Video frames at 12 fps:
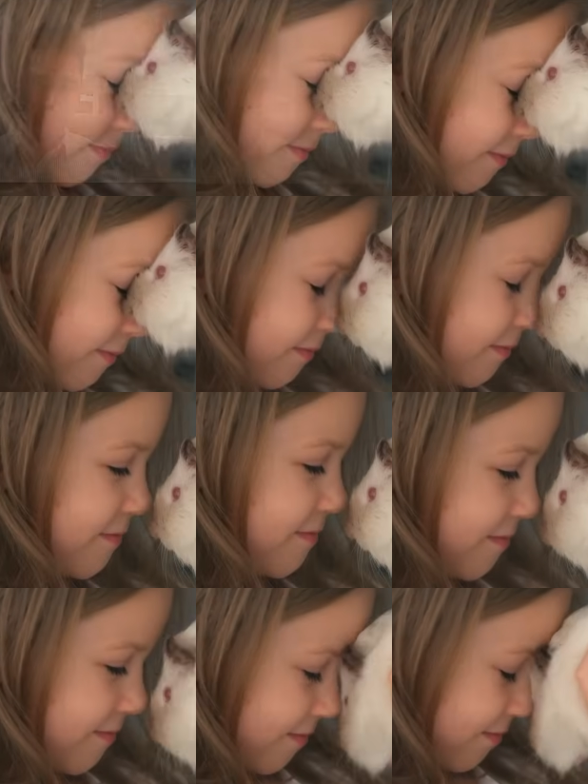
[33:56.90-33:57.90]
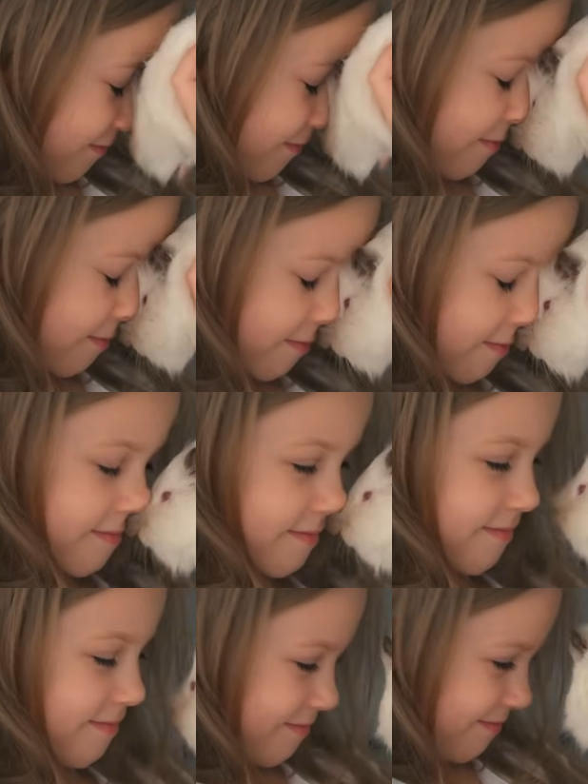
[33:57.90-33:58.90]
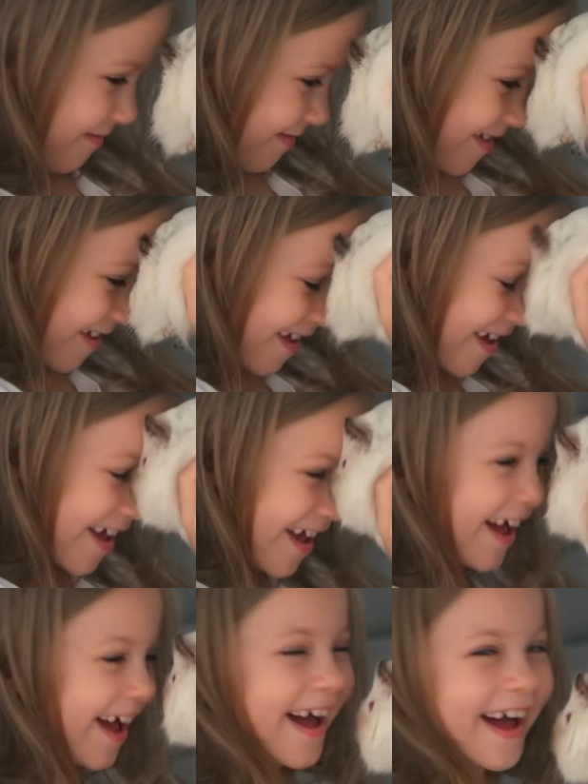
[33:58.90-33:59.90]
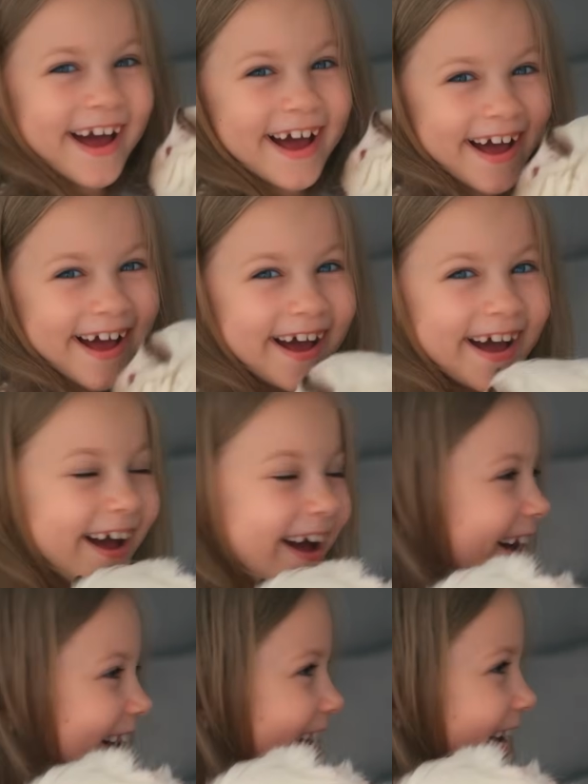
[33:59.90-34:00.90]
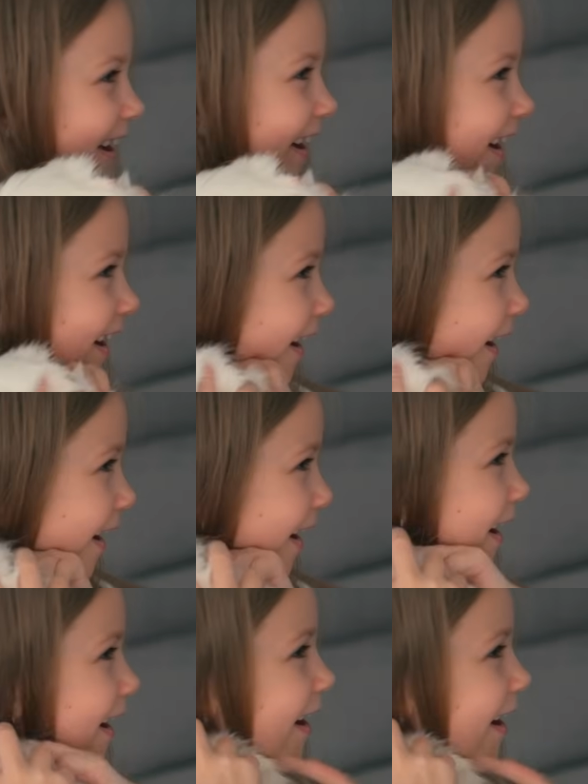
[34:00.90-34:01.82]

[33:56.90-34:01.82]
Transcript: of thing which is very, I would say, painful to